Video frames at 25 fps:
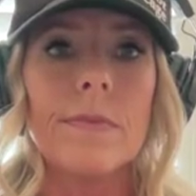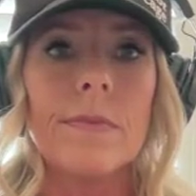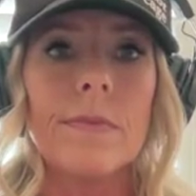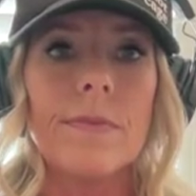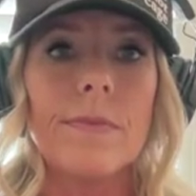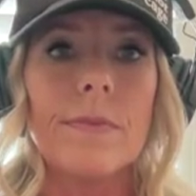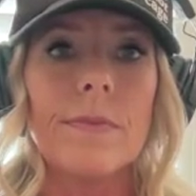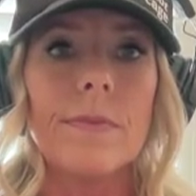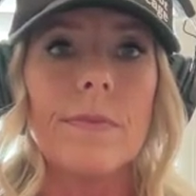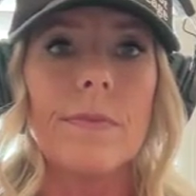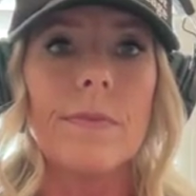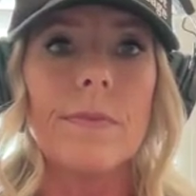
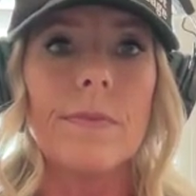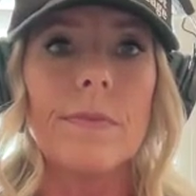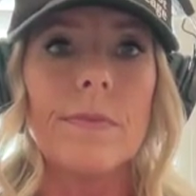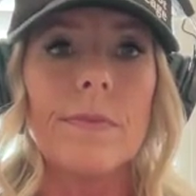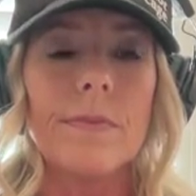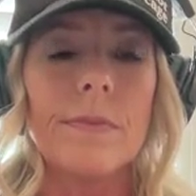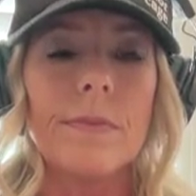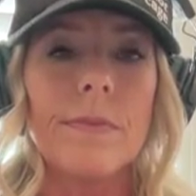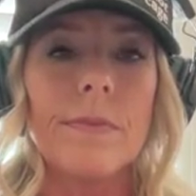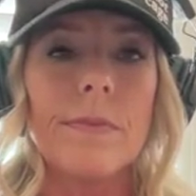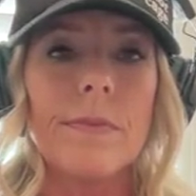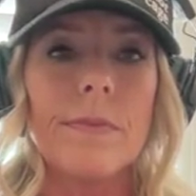
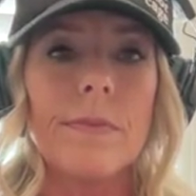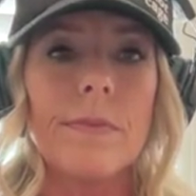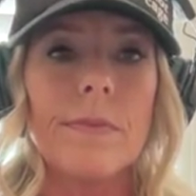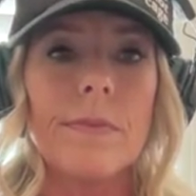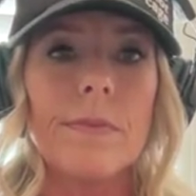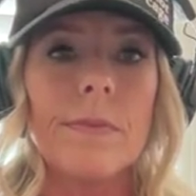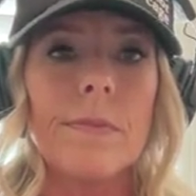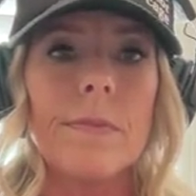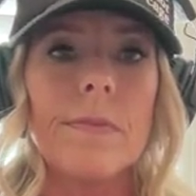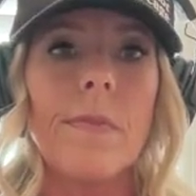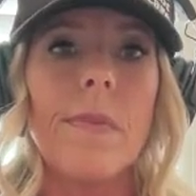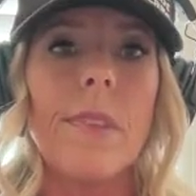
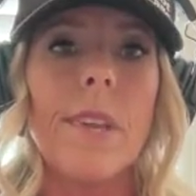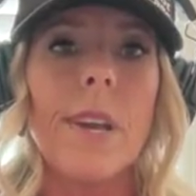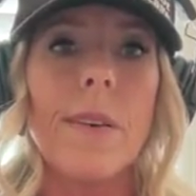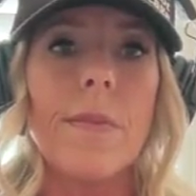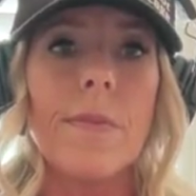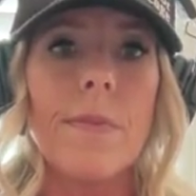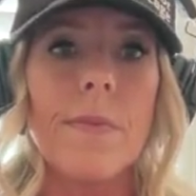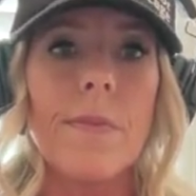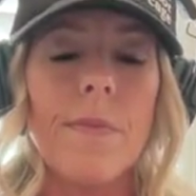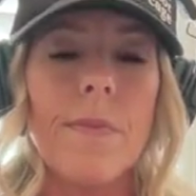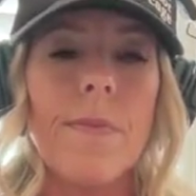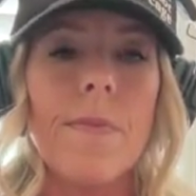
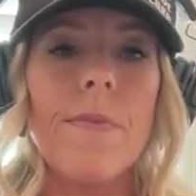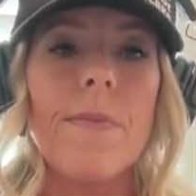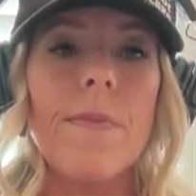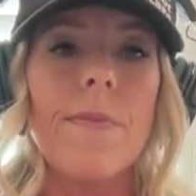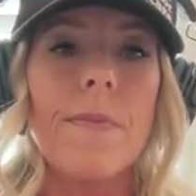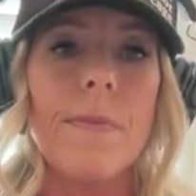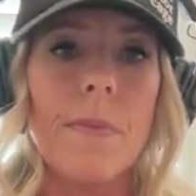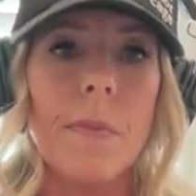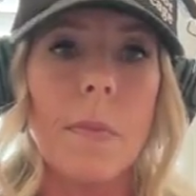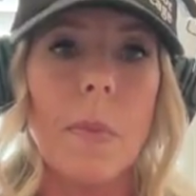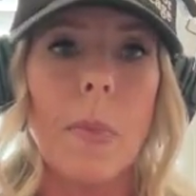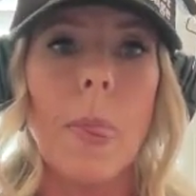
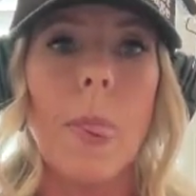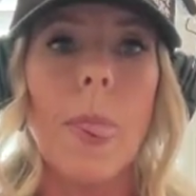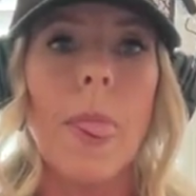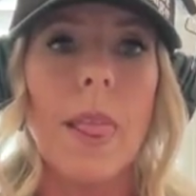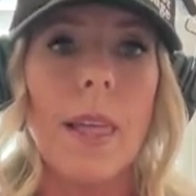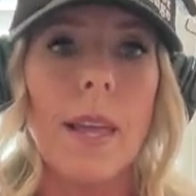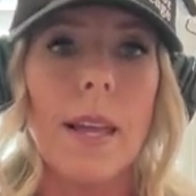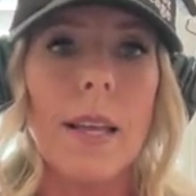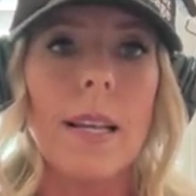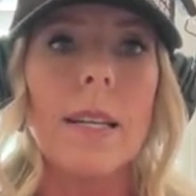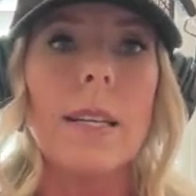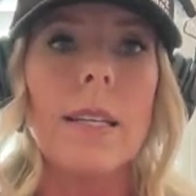
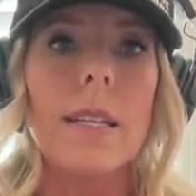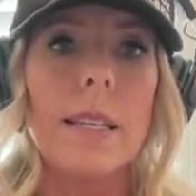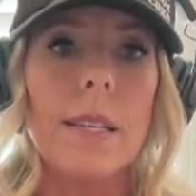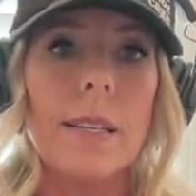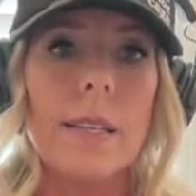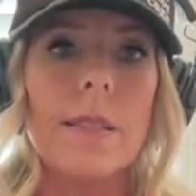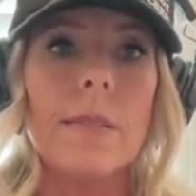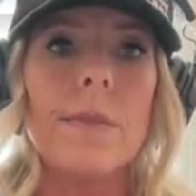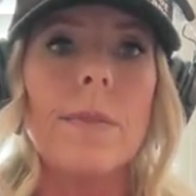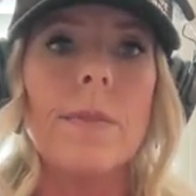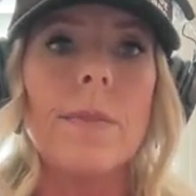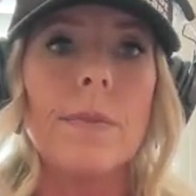
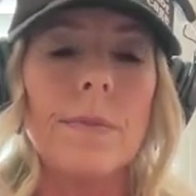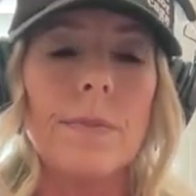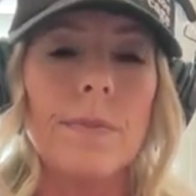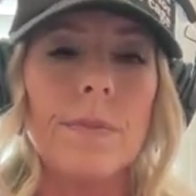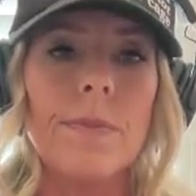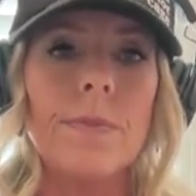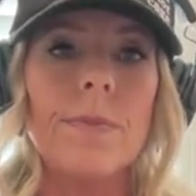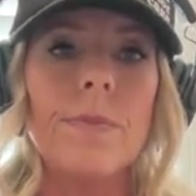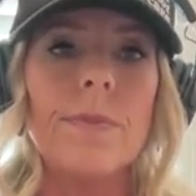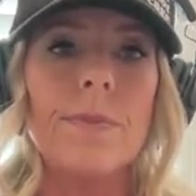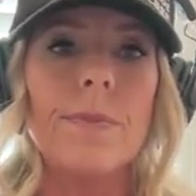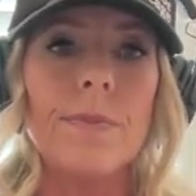
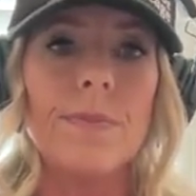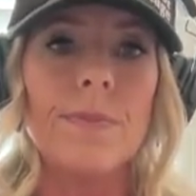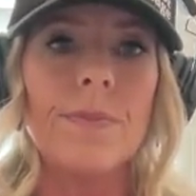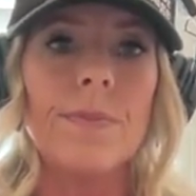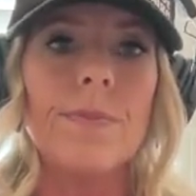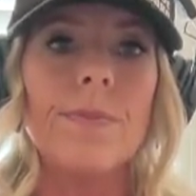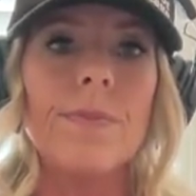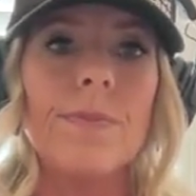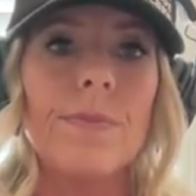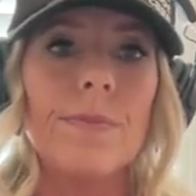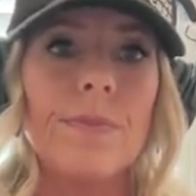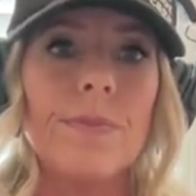
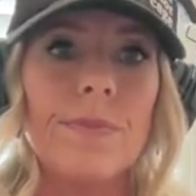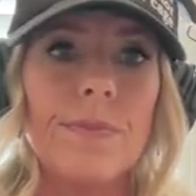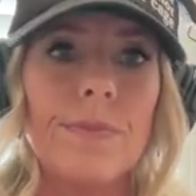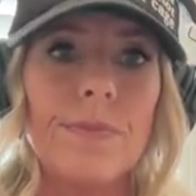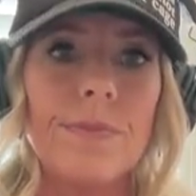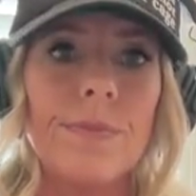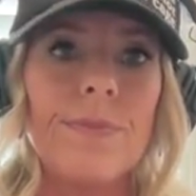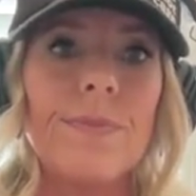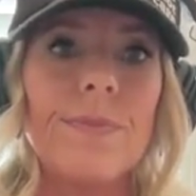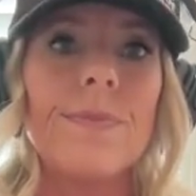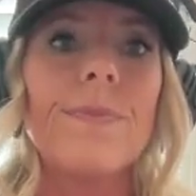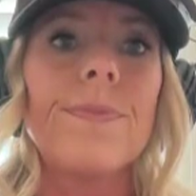
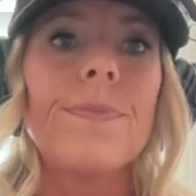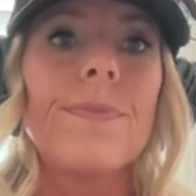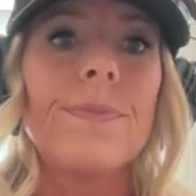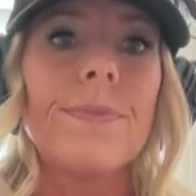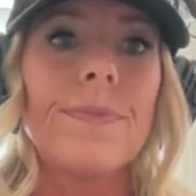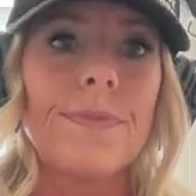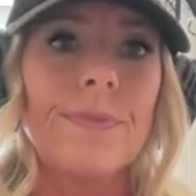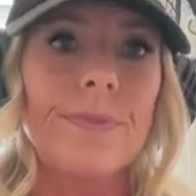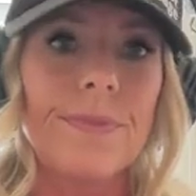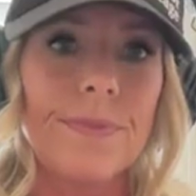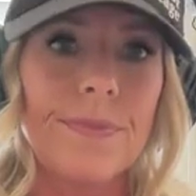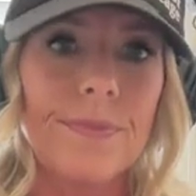
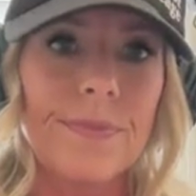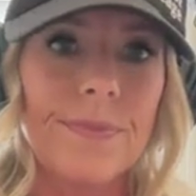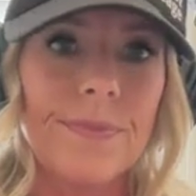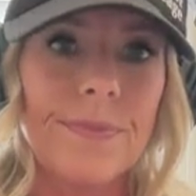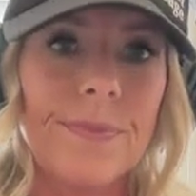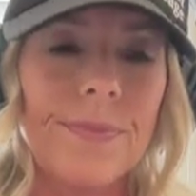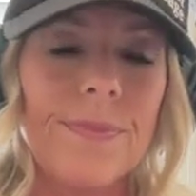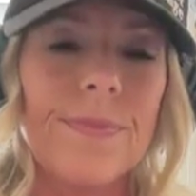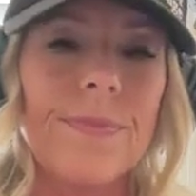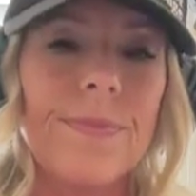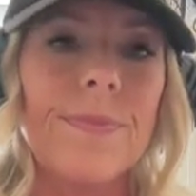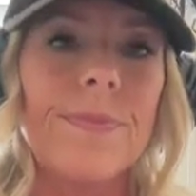
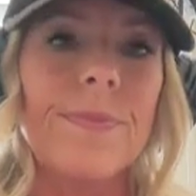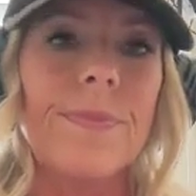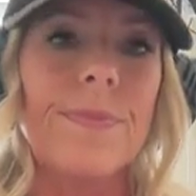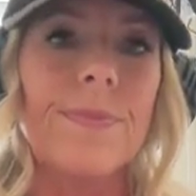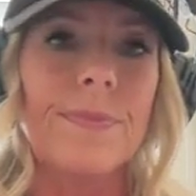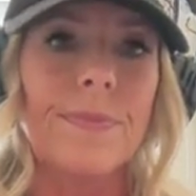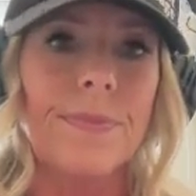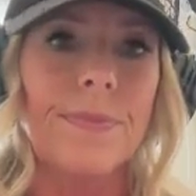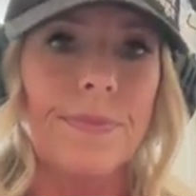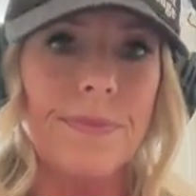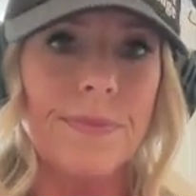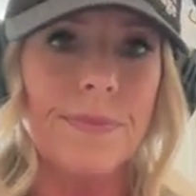
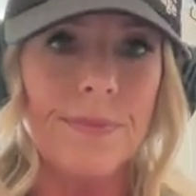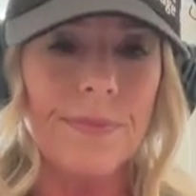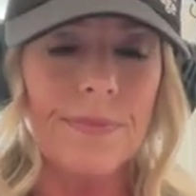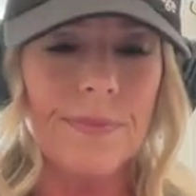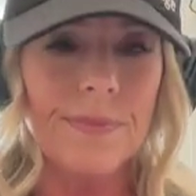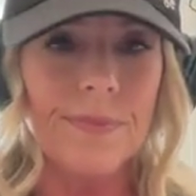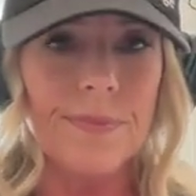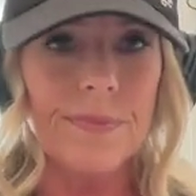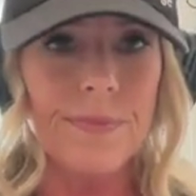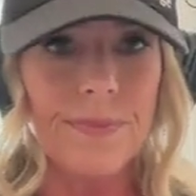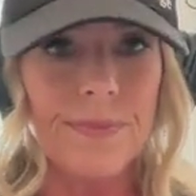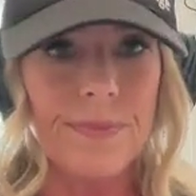
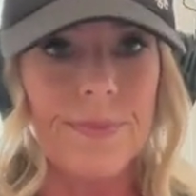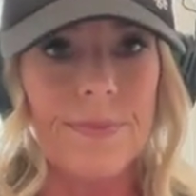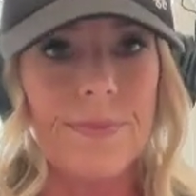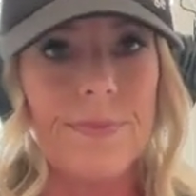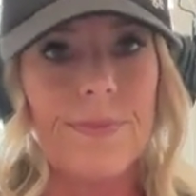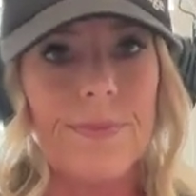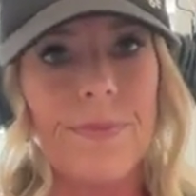(silent)